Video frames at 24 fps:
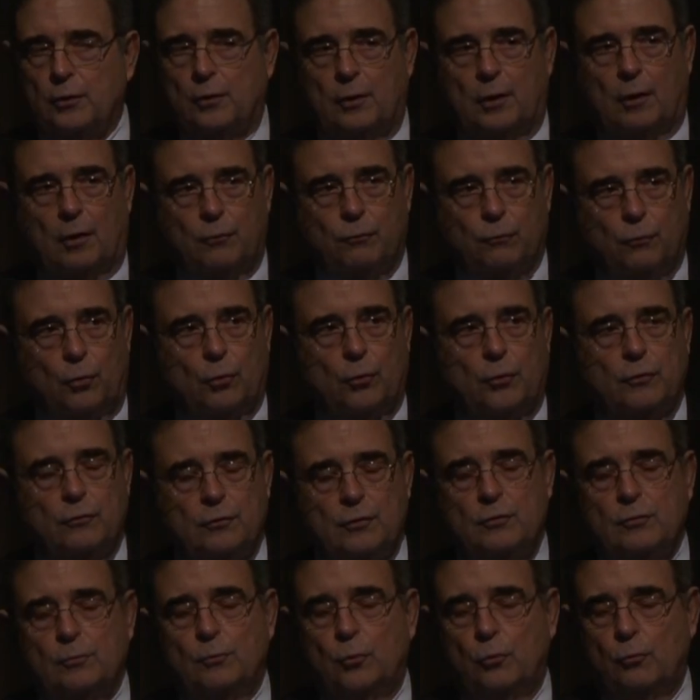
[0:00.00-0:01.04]
Our focus
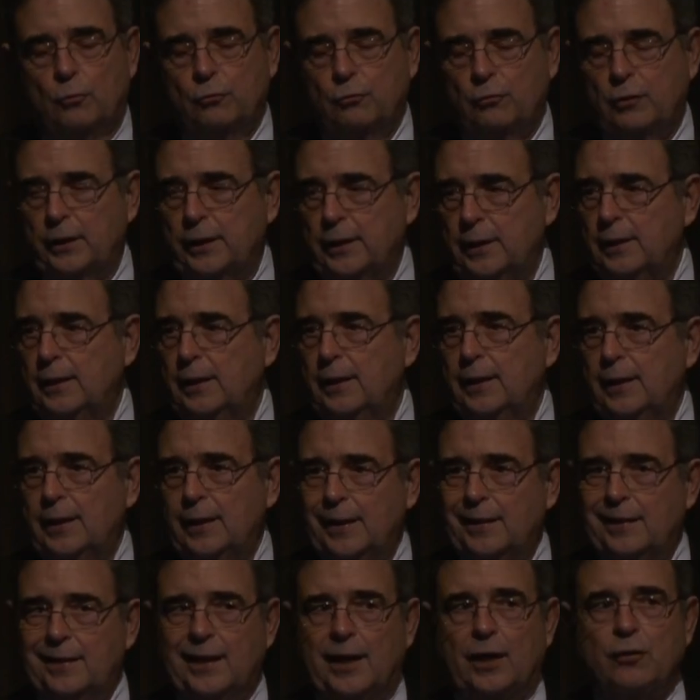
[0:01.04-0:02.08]
is mostly
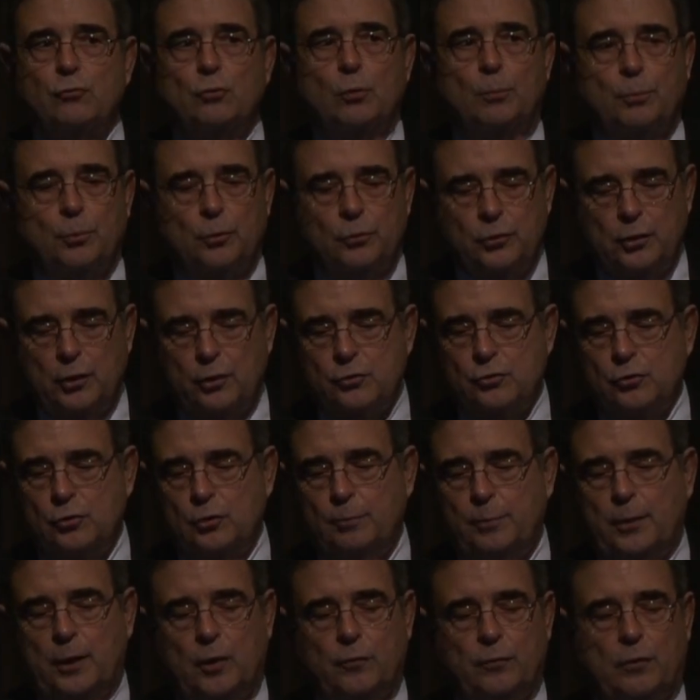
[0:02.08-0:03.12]
in the actual production
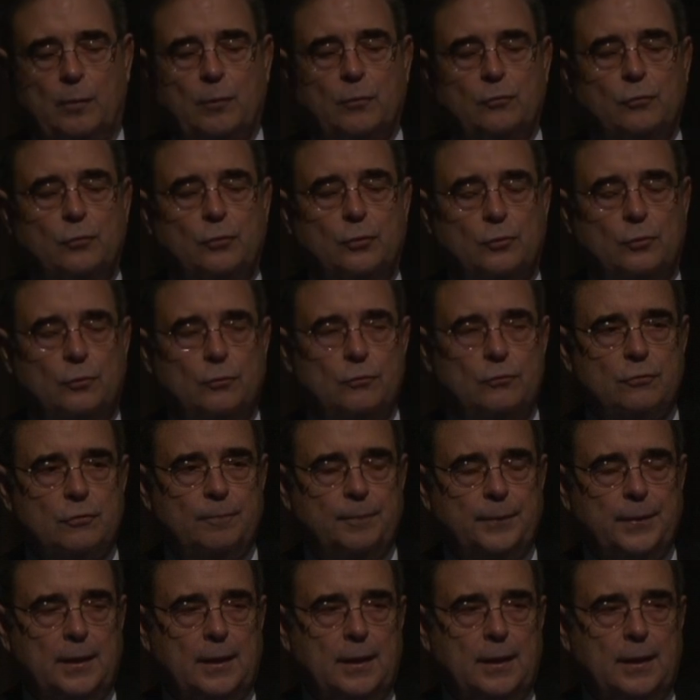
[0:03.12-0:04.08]
of biopharmaceuticals.